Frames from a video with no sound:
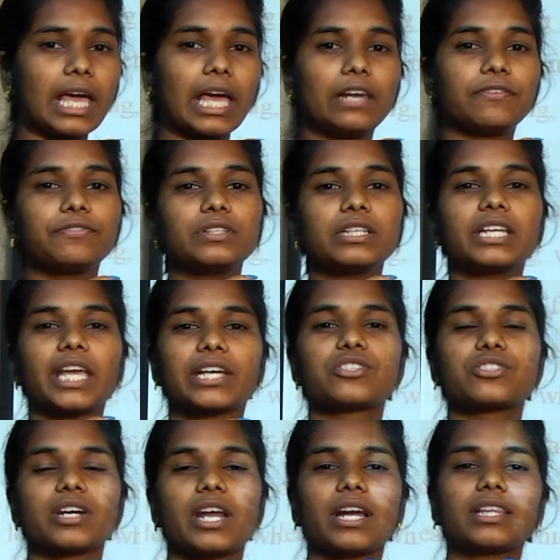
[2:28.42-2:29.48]
helpful in
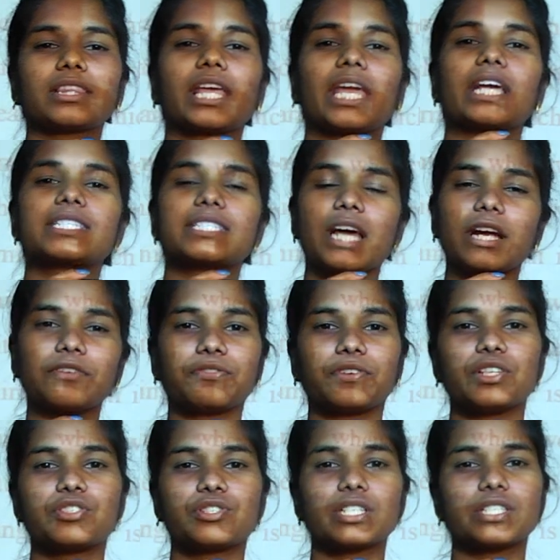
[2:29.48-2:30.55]
extract the exact
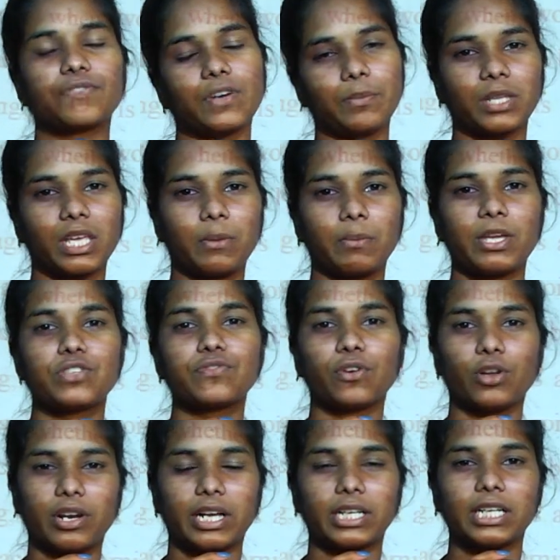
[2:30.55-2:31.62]
features from the image
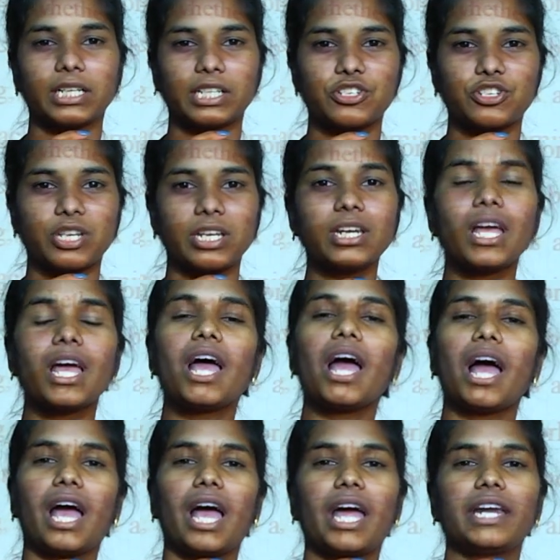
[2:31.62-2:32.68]
for a recognition
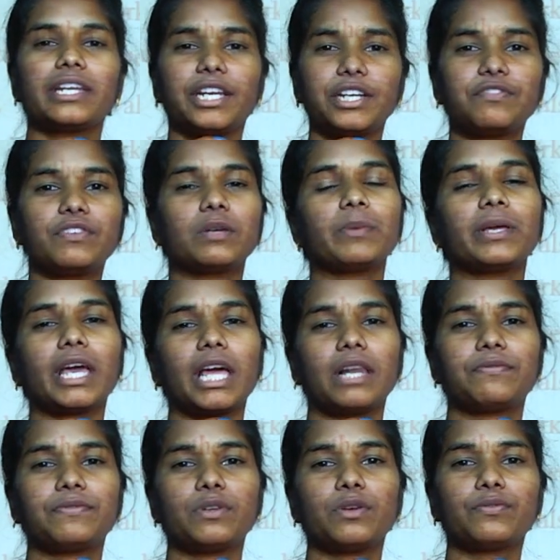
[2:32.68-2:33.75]
and it will be
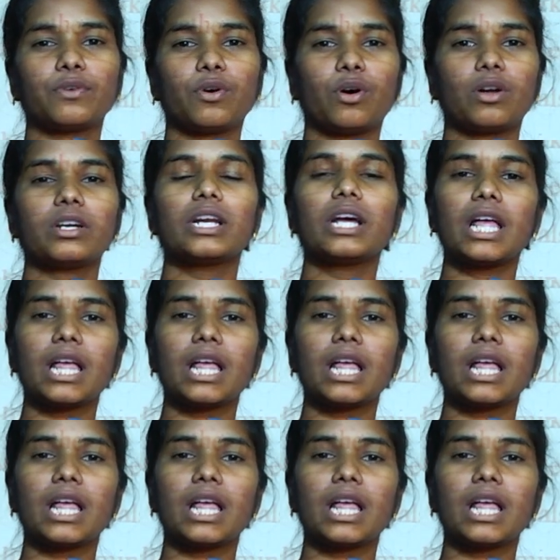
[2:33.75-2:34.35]
helpful for